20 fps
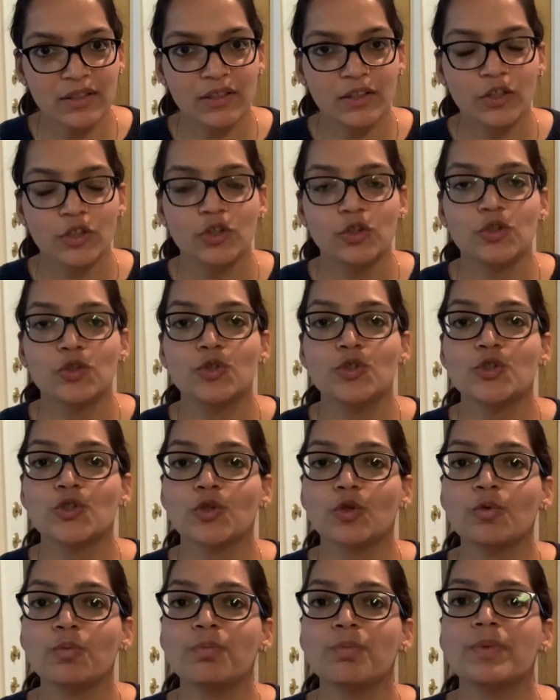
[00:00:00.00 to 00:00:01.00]
you
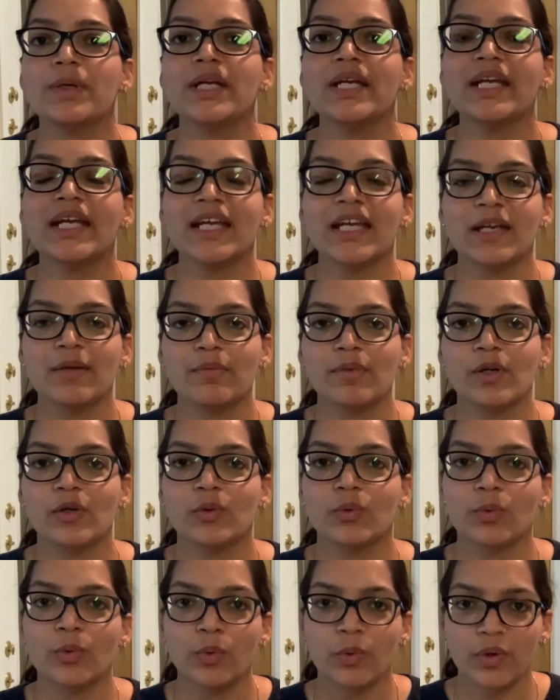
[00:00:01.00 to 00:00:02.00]
should be able to
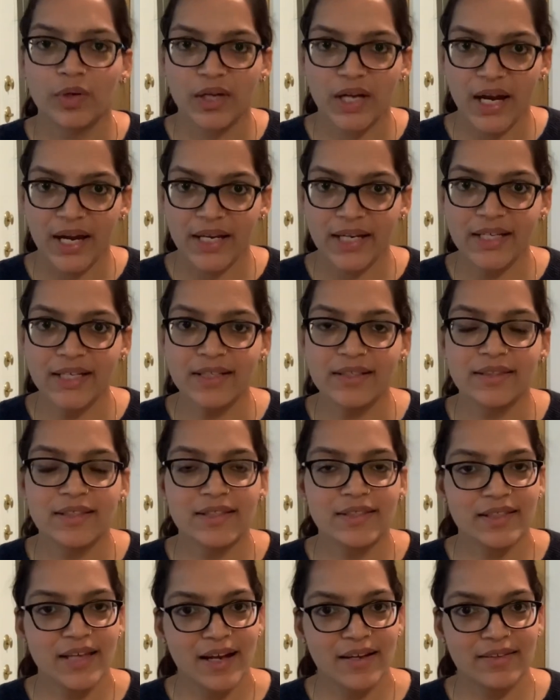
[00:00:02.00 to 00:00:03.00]
write the
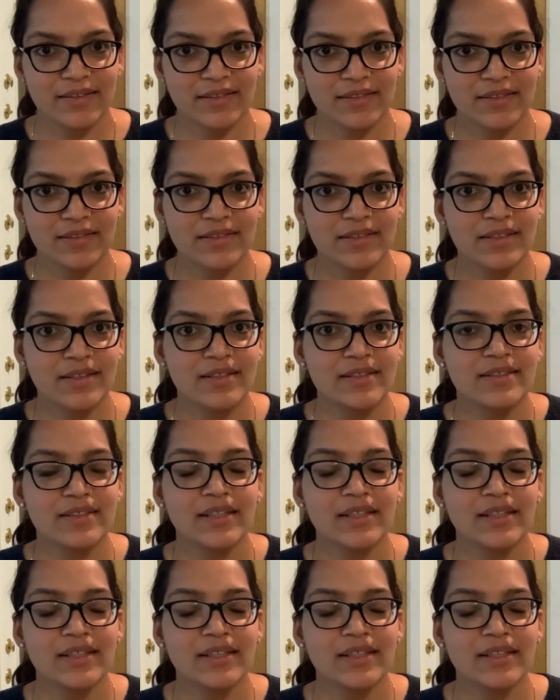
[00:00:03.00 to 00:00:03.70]
sentences